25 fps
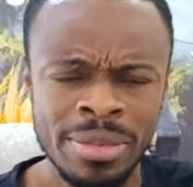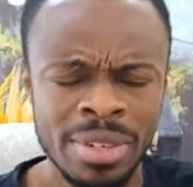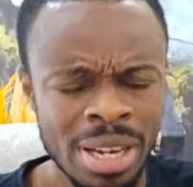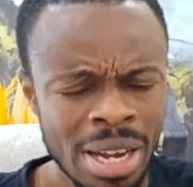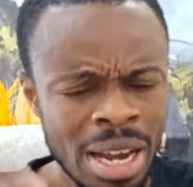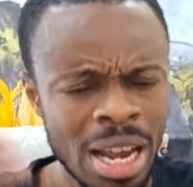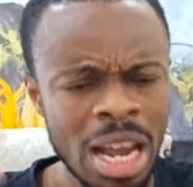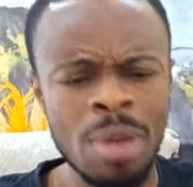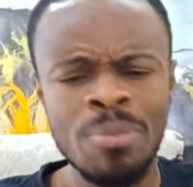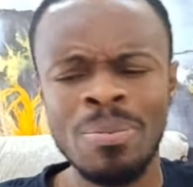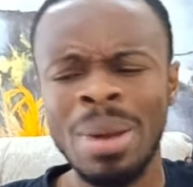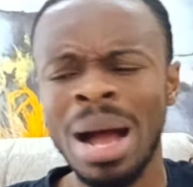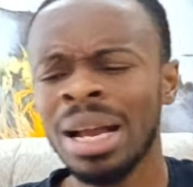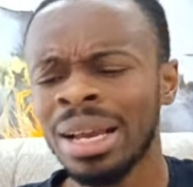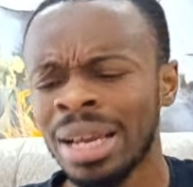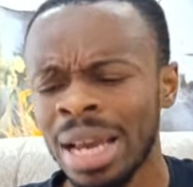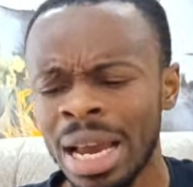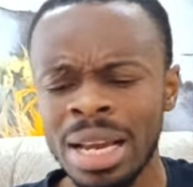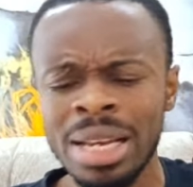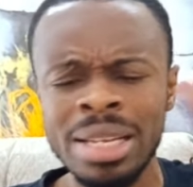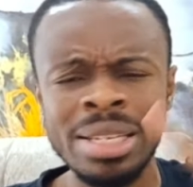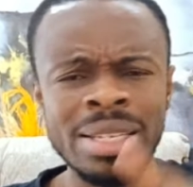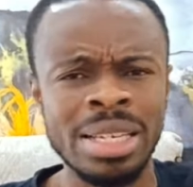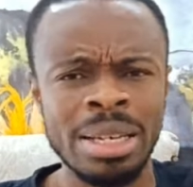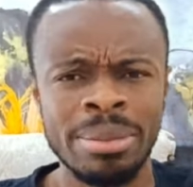eba
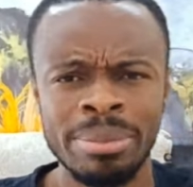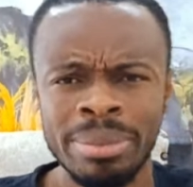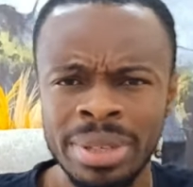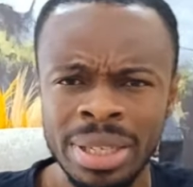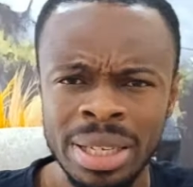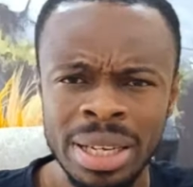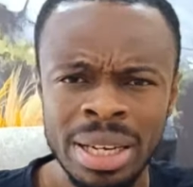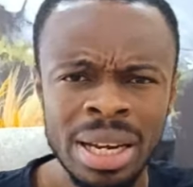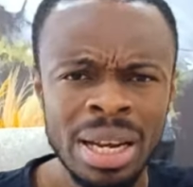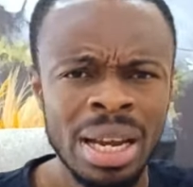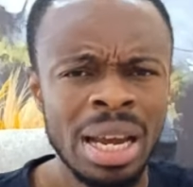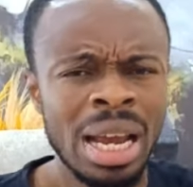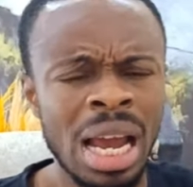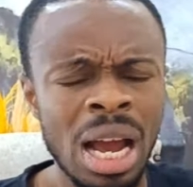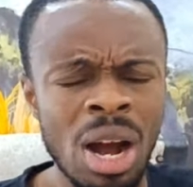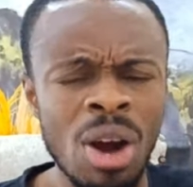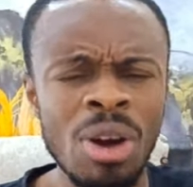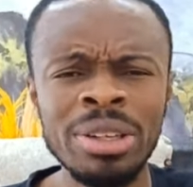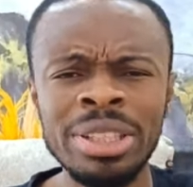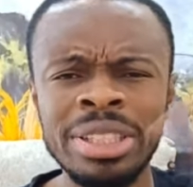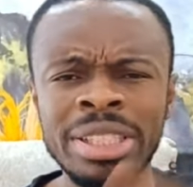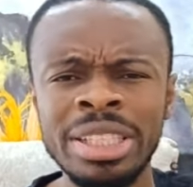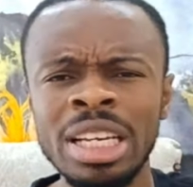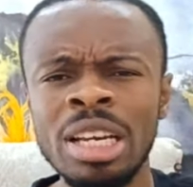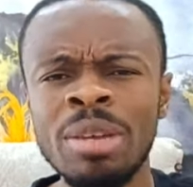gayism
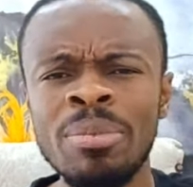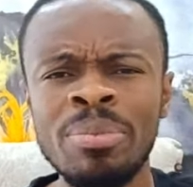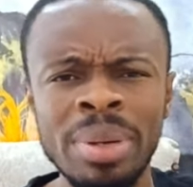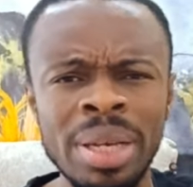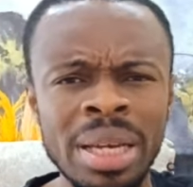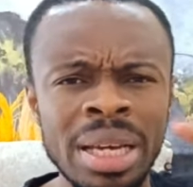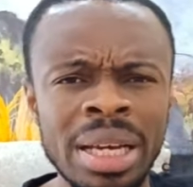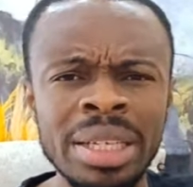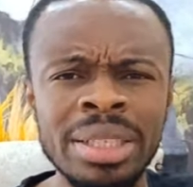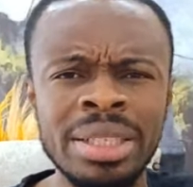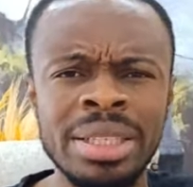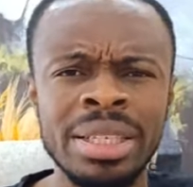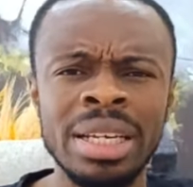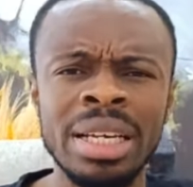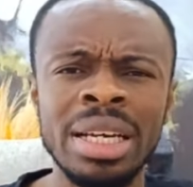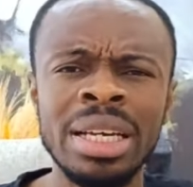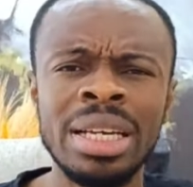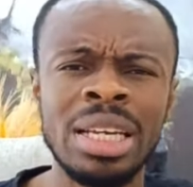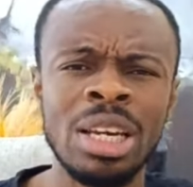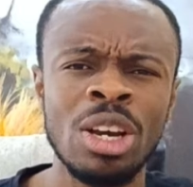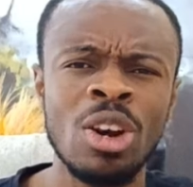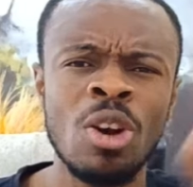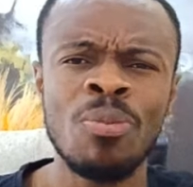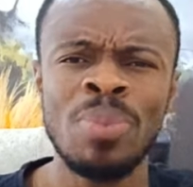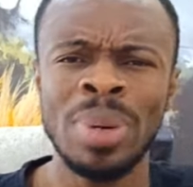
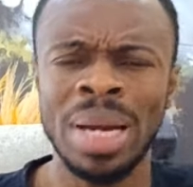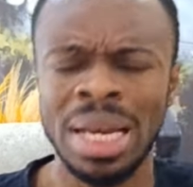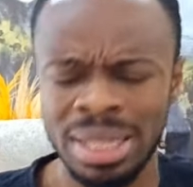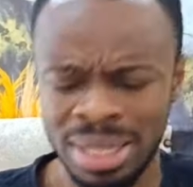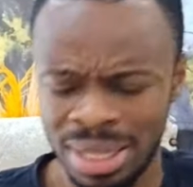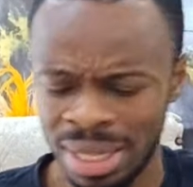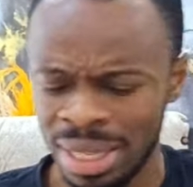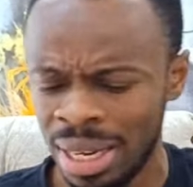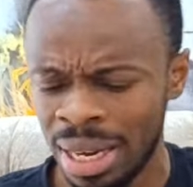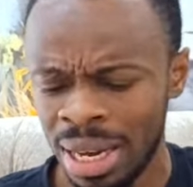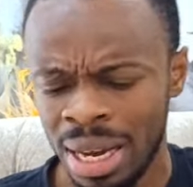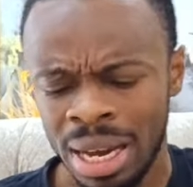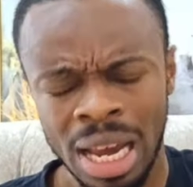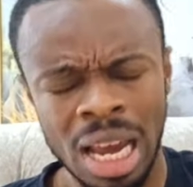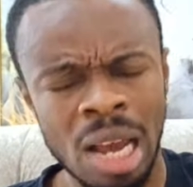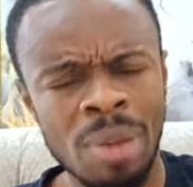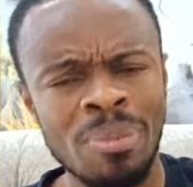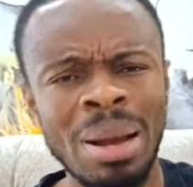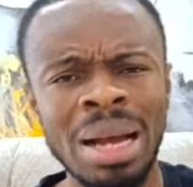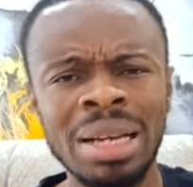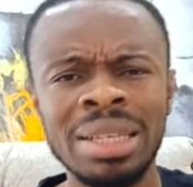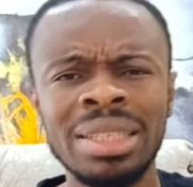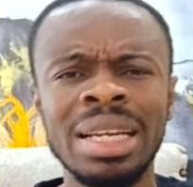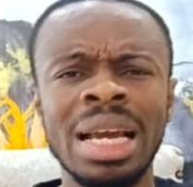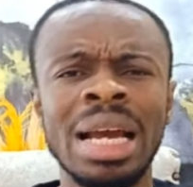LGBTQ plus
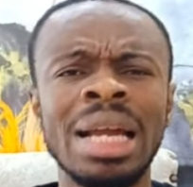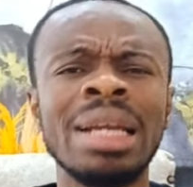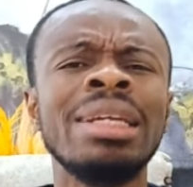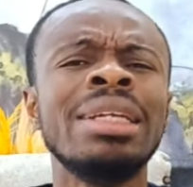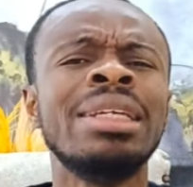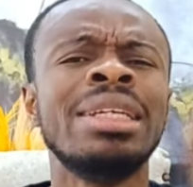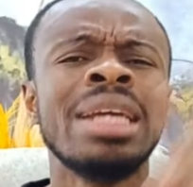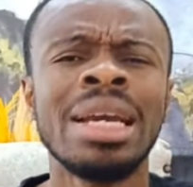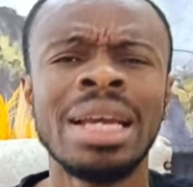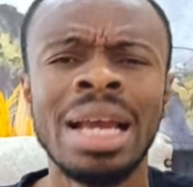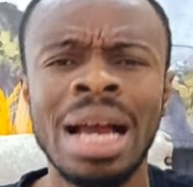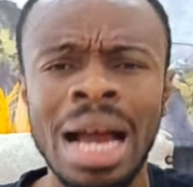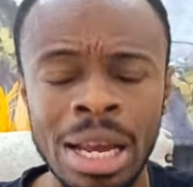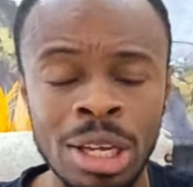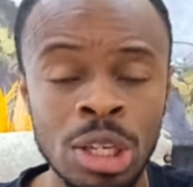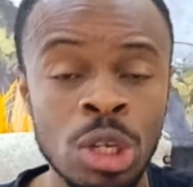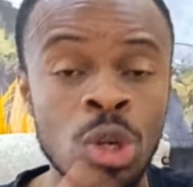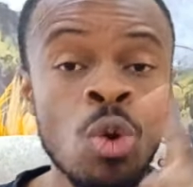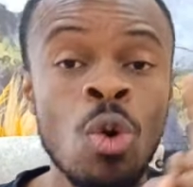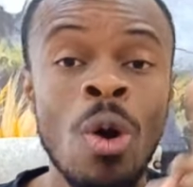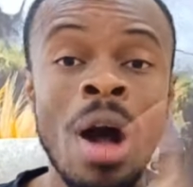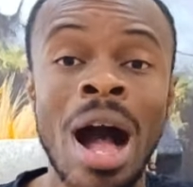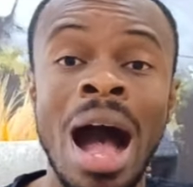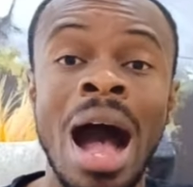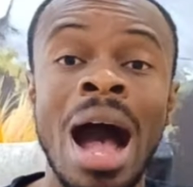eba DND,
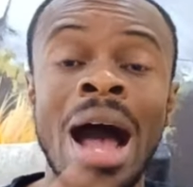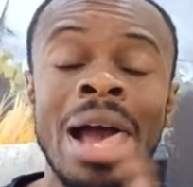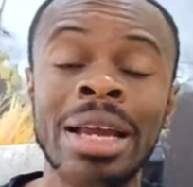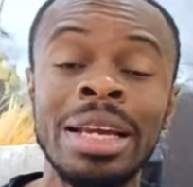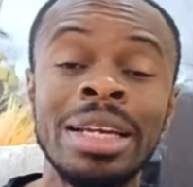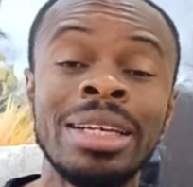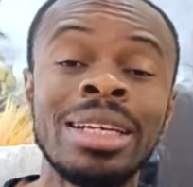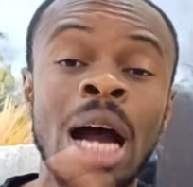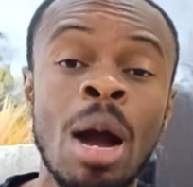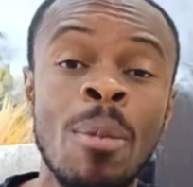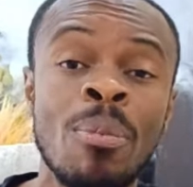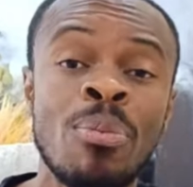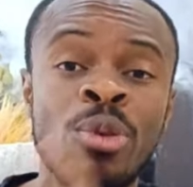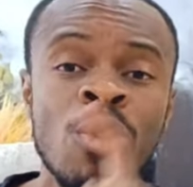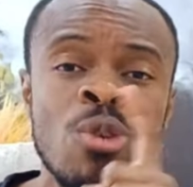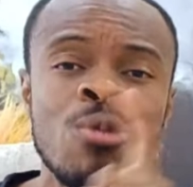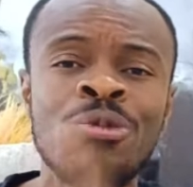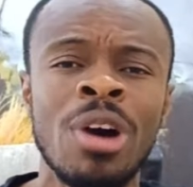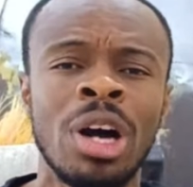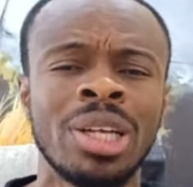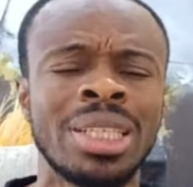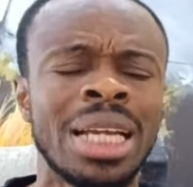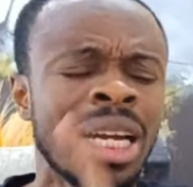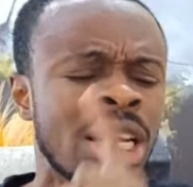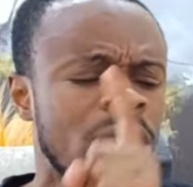you are in
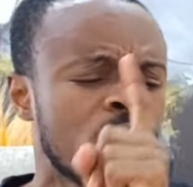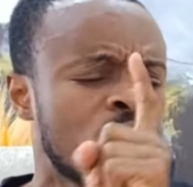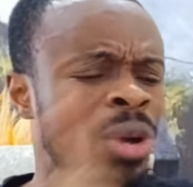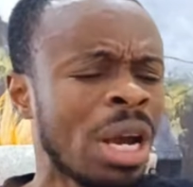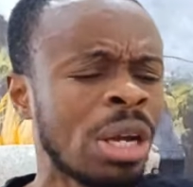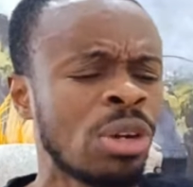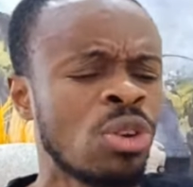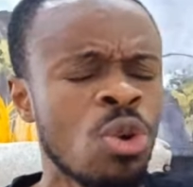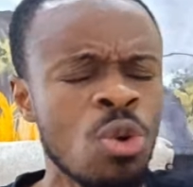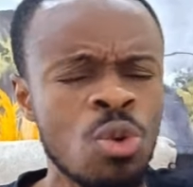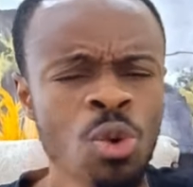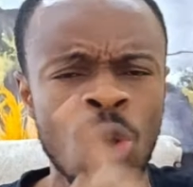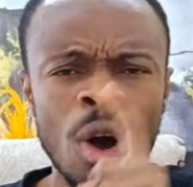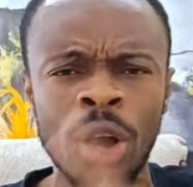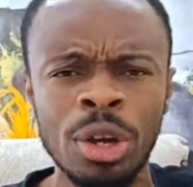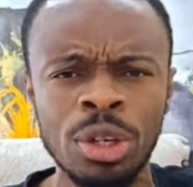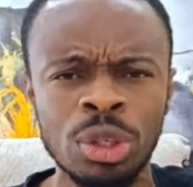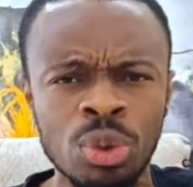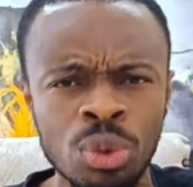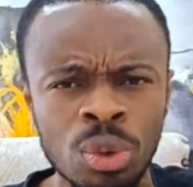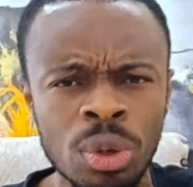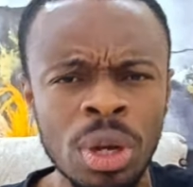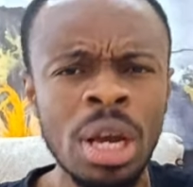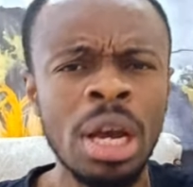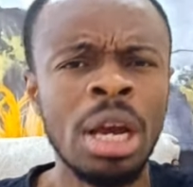approval. That is why they'll call
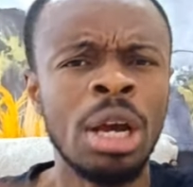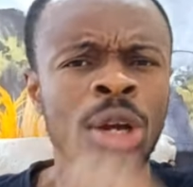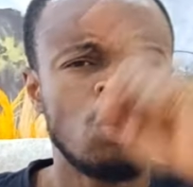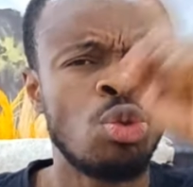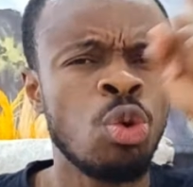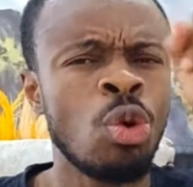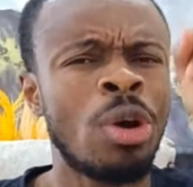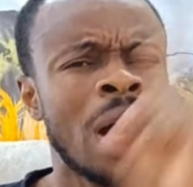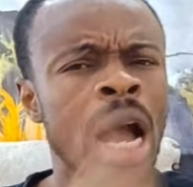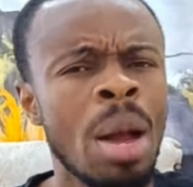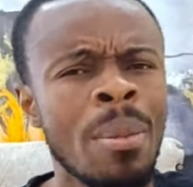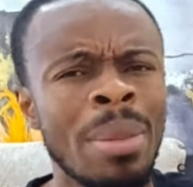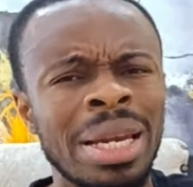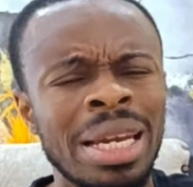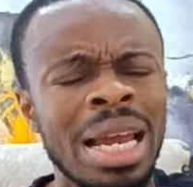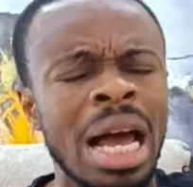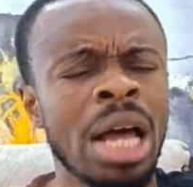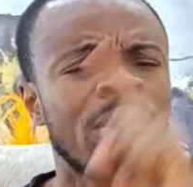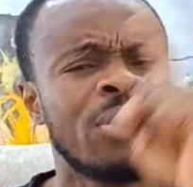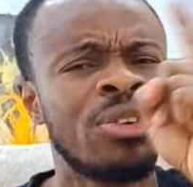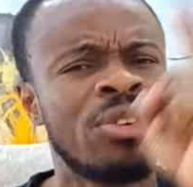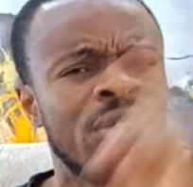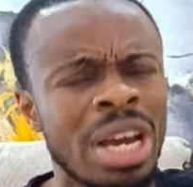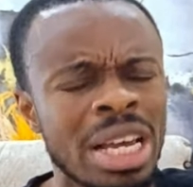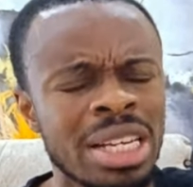you to come and
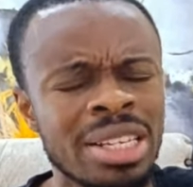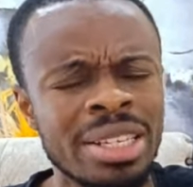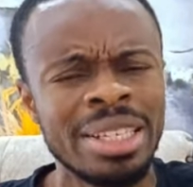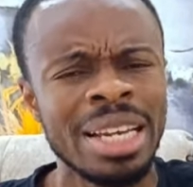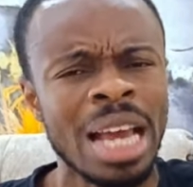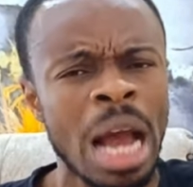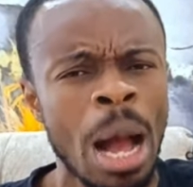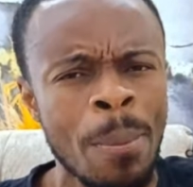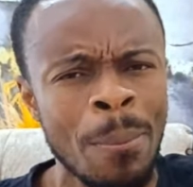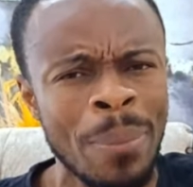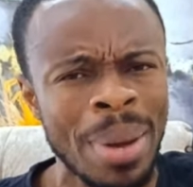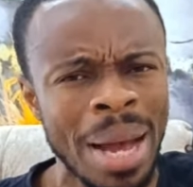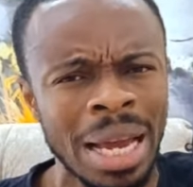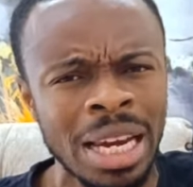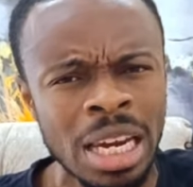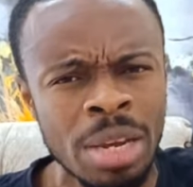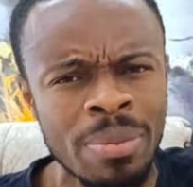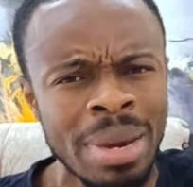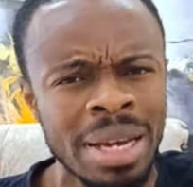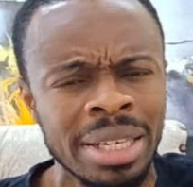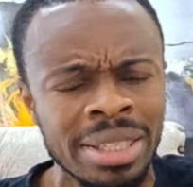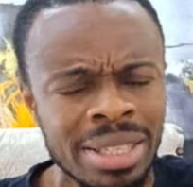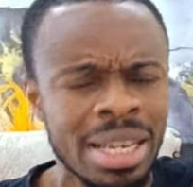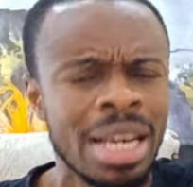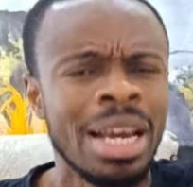address their
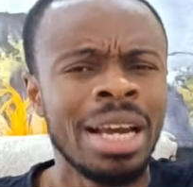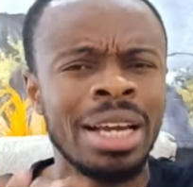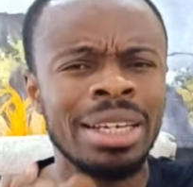parliament.